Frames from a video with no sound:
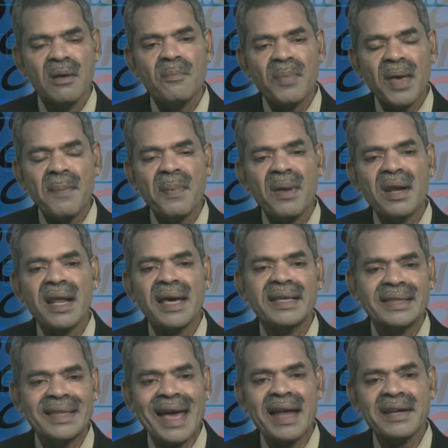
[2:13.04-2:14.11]
People
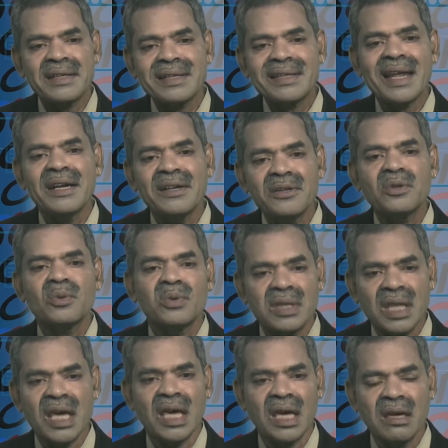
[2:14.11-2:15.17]
like that tend to
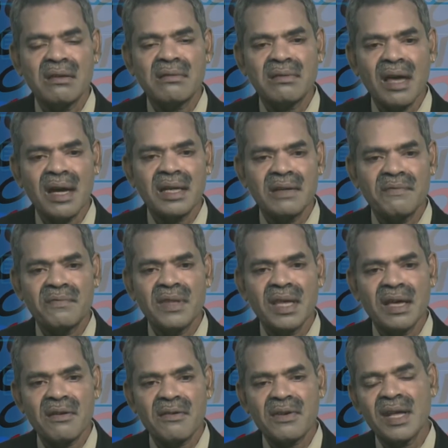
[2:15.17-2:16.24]
think that if
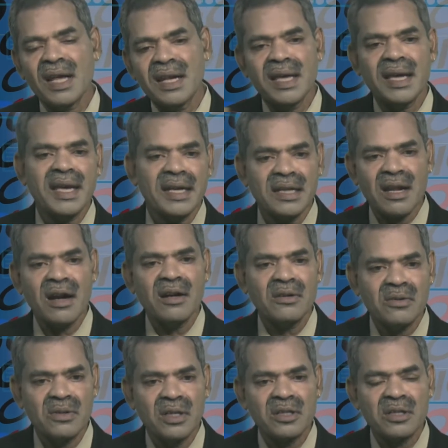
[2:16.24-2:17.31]
they really get on
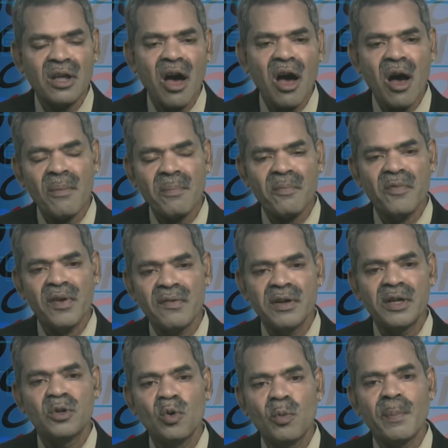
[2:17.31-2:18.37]
to the top, we
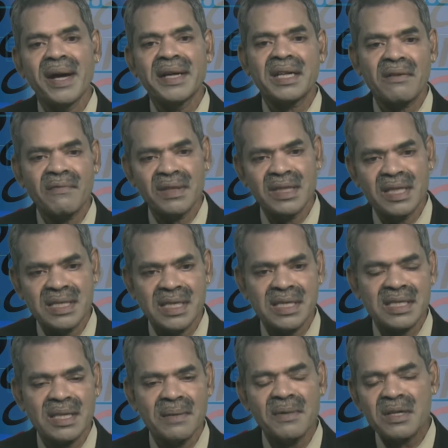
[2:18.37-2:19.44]
will do better with the
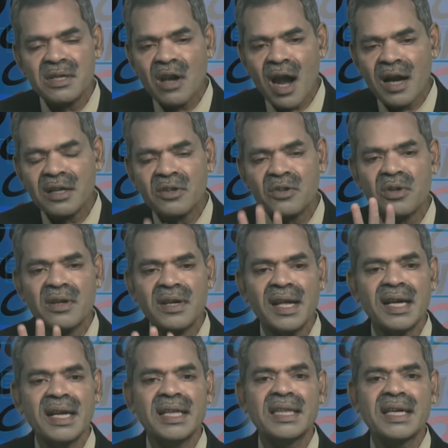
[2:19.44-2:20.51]
system. It is not
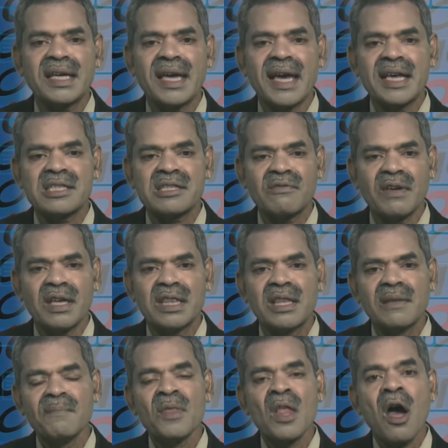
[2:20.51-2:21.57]
really the case with
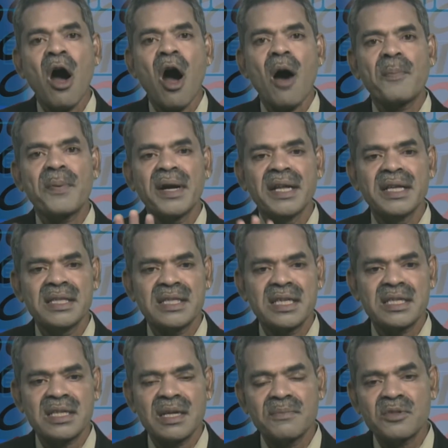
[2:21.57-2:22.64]
operating
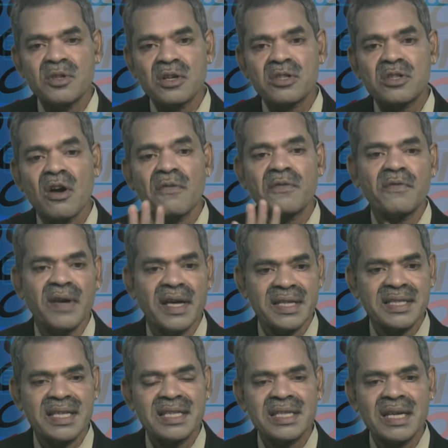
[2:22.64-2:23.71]
systems or software
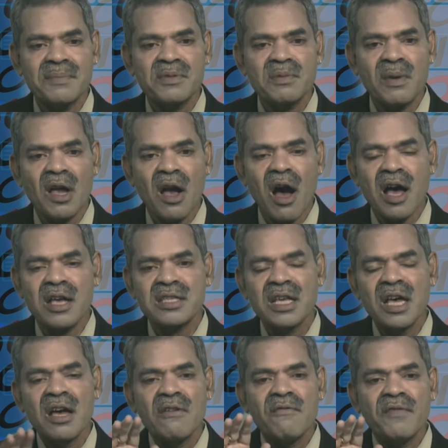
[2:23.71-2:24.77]
systems, because
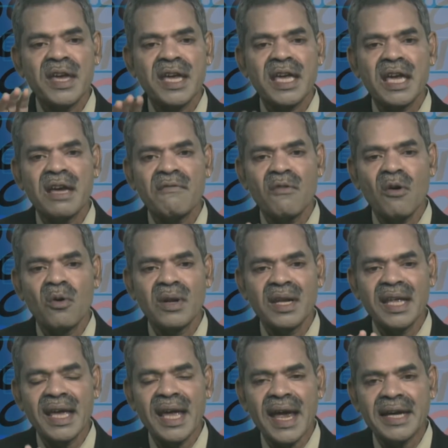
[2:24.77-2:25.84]
we give
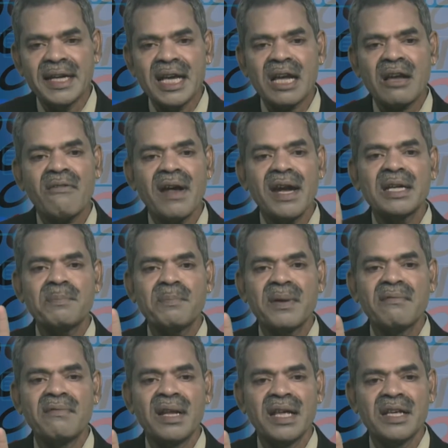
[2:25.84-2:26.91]
only adequate
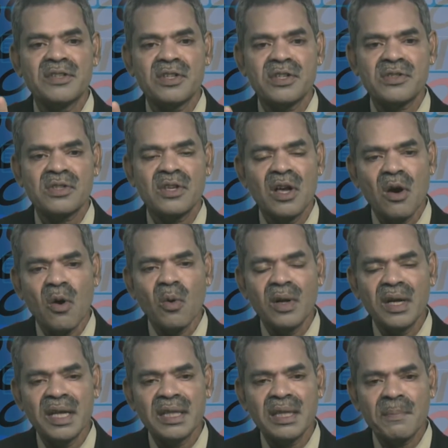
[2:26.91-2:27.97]
privileges,
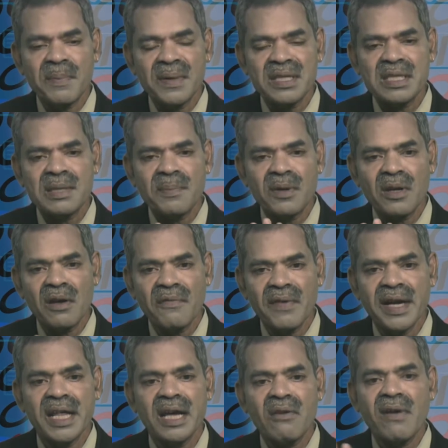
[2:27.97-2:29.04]
only the principle of
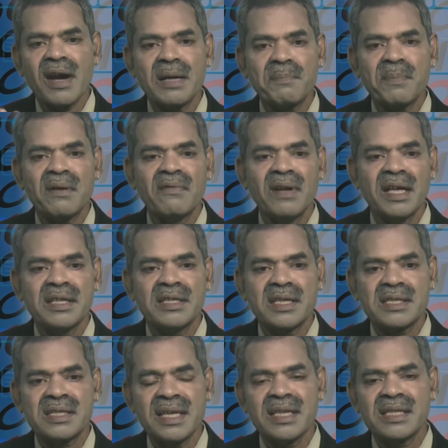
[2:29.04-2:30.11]
adequate
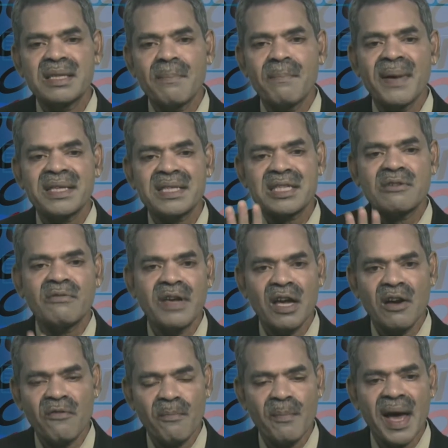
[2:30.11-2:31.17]
privileges is the best way
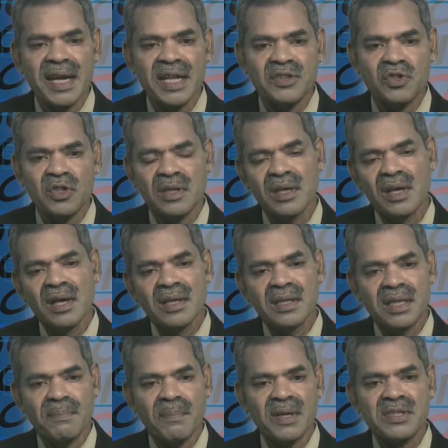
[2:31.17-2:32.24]
of managing.
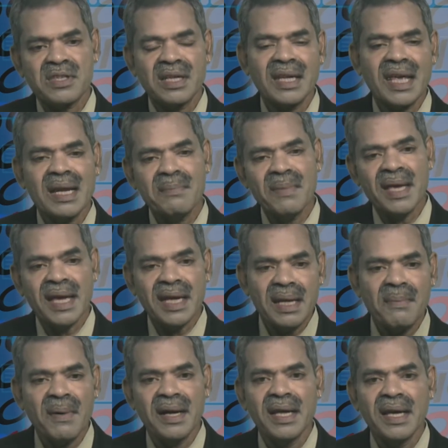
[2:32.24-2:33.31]
The person can be
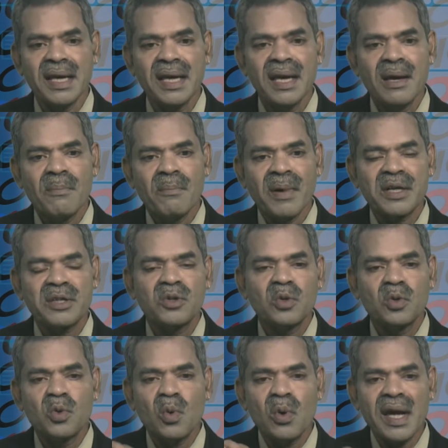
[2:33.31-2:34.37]
anybody, but to
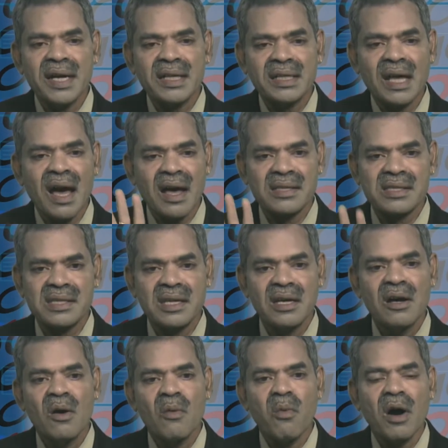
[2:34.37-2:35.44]
do a task,
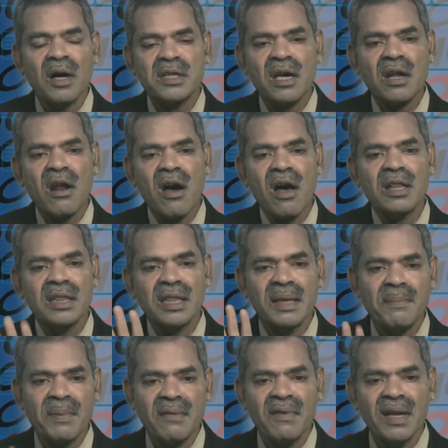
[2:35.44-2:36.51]
what are all the
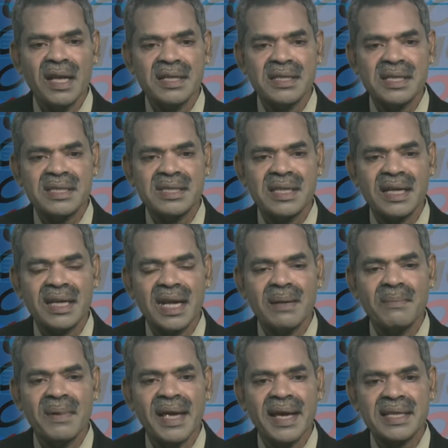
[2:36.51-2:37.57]
privileges that
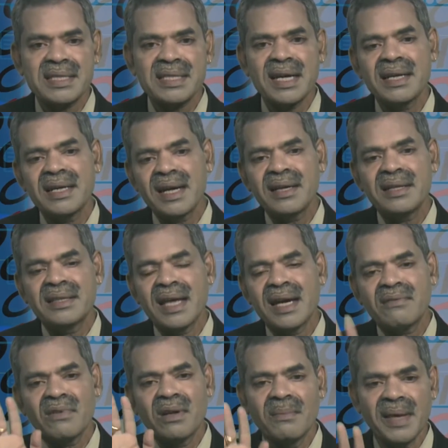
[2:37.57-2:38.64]
can be extended,
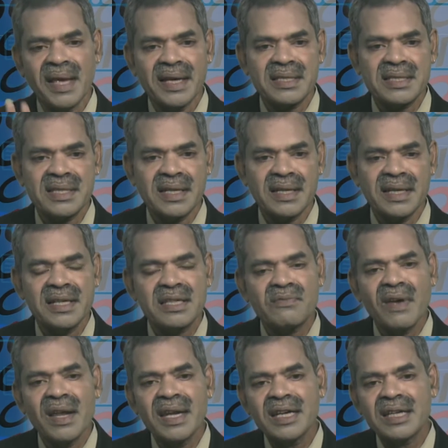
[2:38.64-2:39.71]
that will be extended. It is
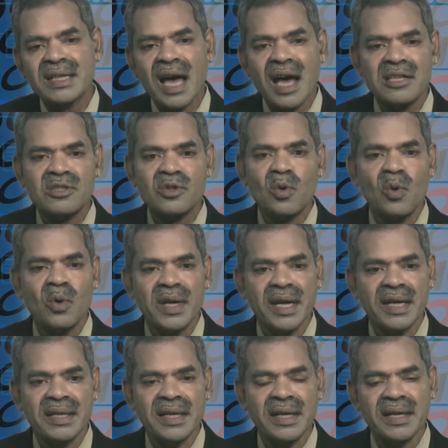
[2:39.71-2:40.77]
very task
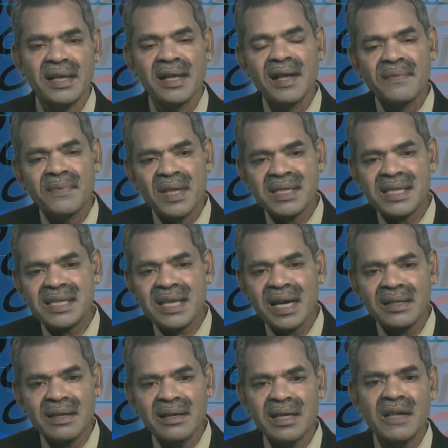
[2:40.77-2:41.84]
oriented. There is a
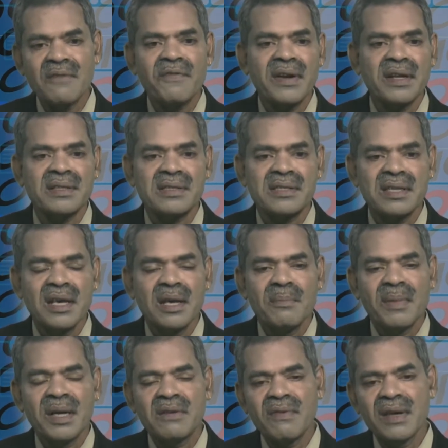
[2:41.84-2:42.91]
subtle difference
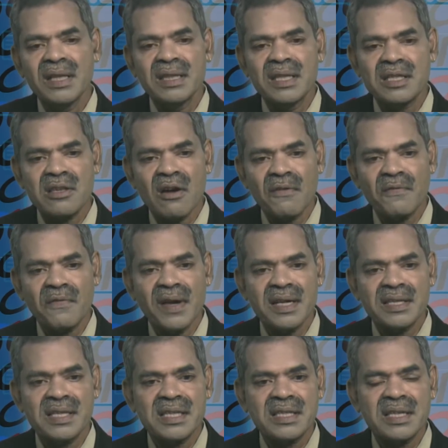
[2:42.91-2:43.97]
between the software
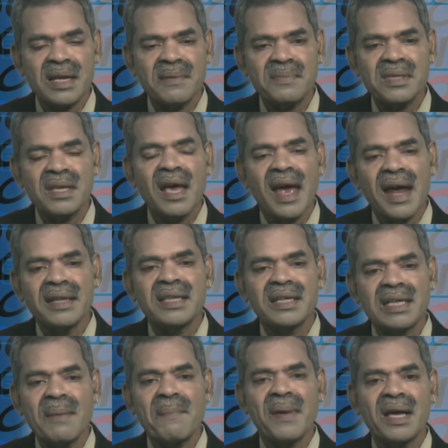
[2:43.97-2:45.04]
systems and the
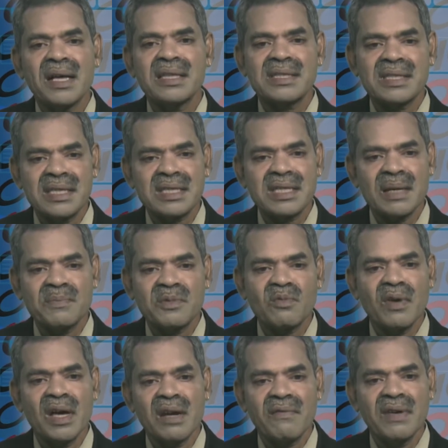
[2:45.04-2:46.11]
typical systems
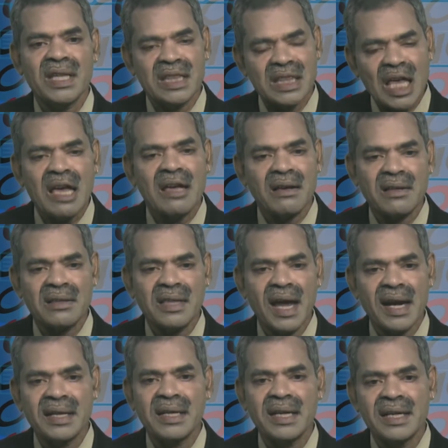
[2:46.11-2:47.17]
where we think
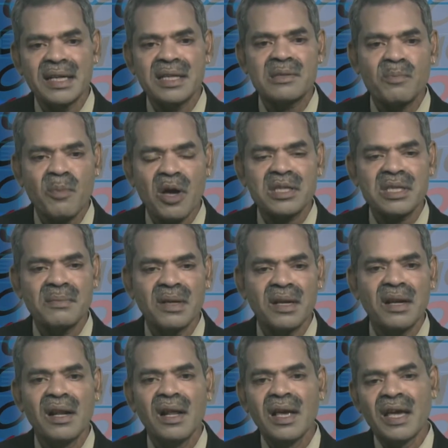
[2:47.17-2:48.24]
that it is
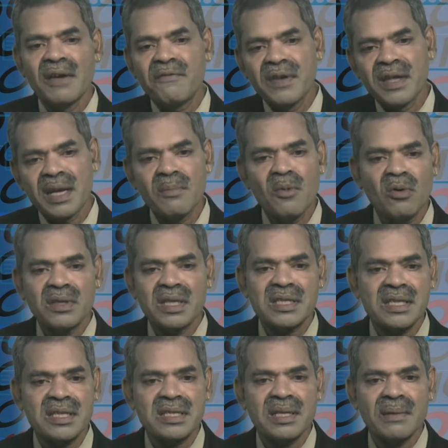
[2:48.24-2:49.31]
possible if we remove the
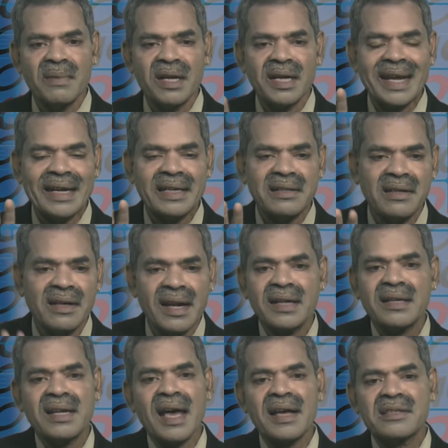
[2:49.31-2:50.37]
system and get
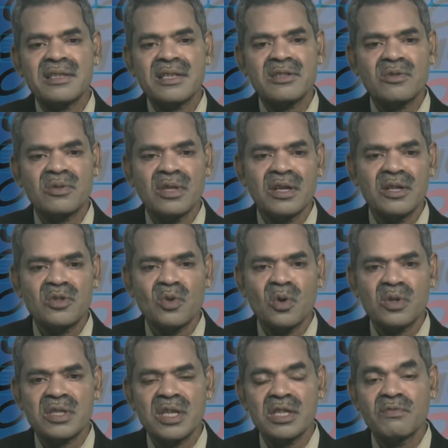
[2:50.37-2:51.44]
direct access to the
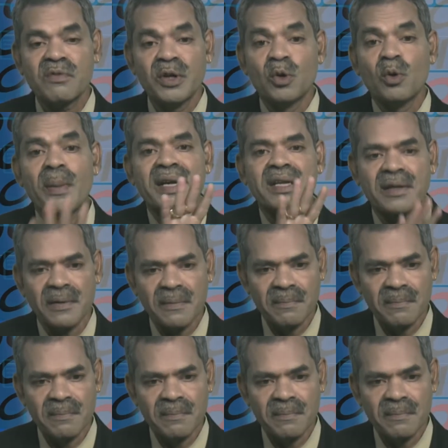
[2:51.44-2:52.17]
resources, we do better.